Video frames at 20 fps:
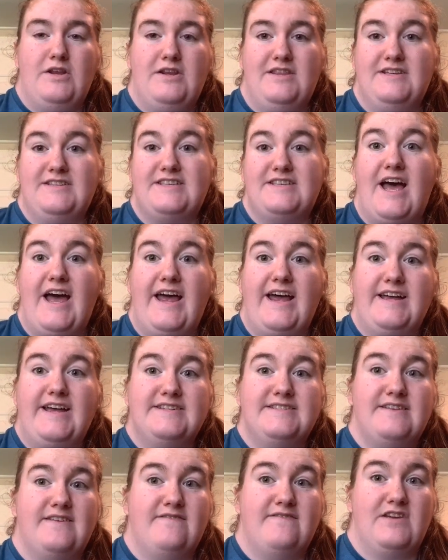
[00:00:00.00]
Would the
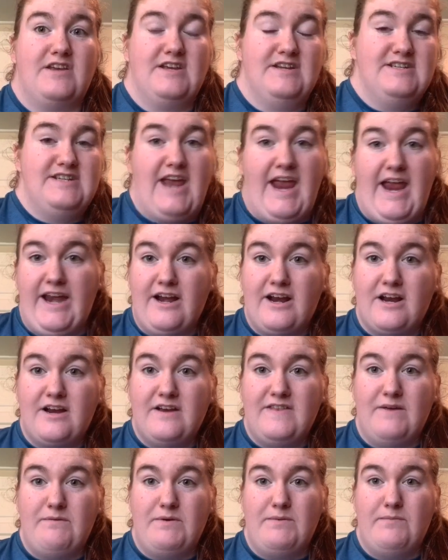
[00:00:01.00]
size of the
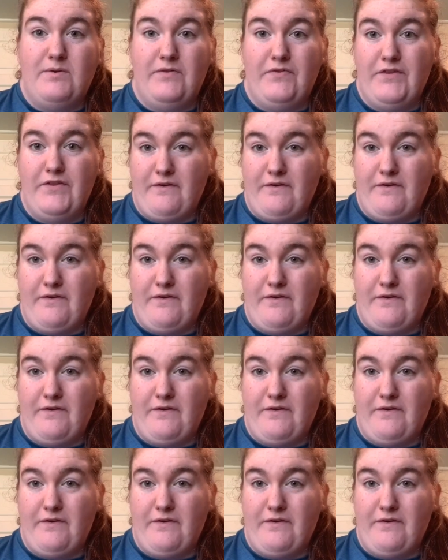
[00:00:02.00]
container that